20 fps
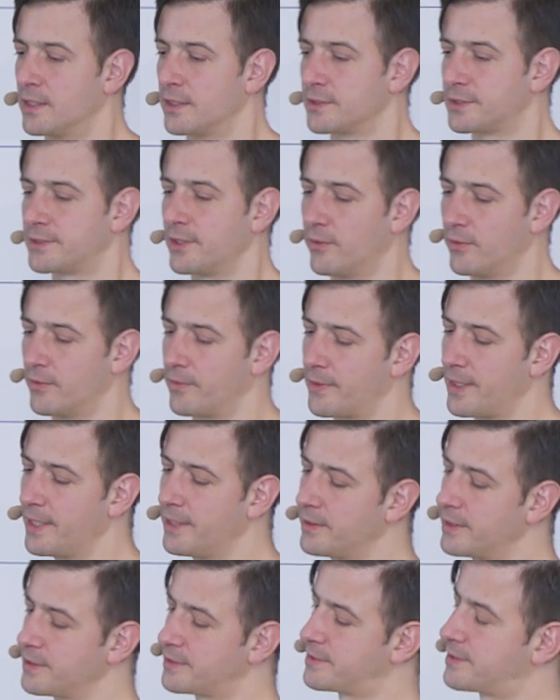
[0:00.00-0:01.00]
So
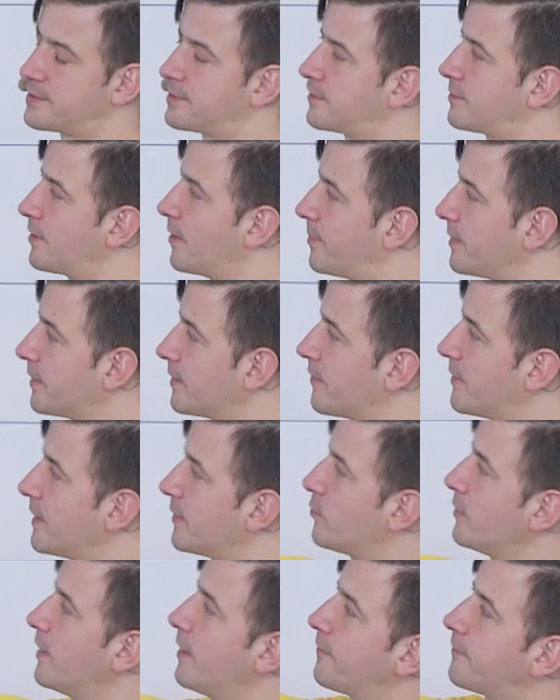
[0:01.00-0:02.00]
then it's typical
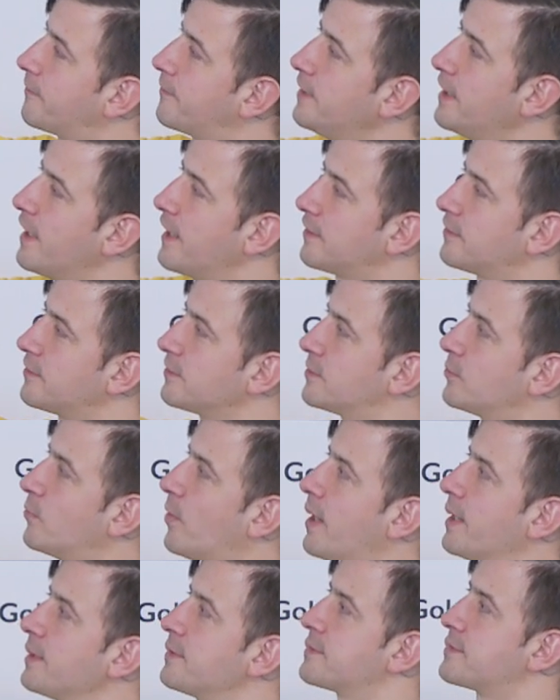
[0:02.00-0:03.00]
that we have the actors
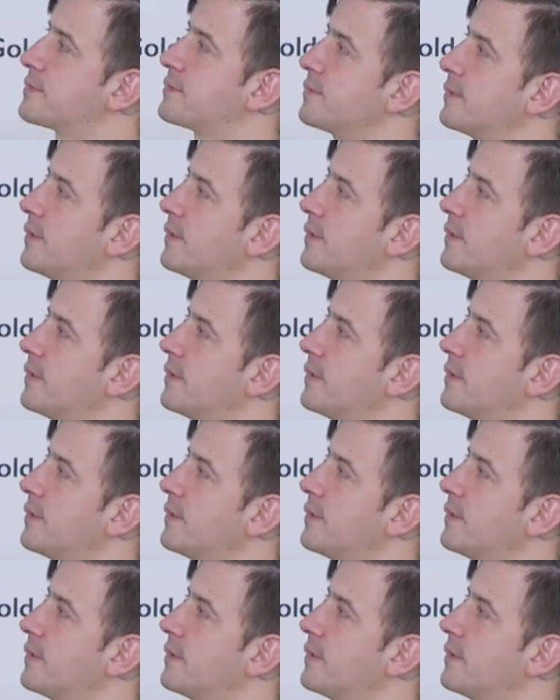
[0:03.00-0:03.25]
once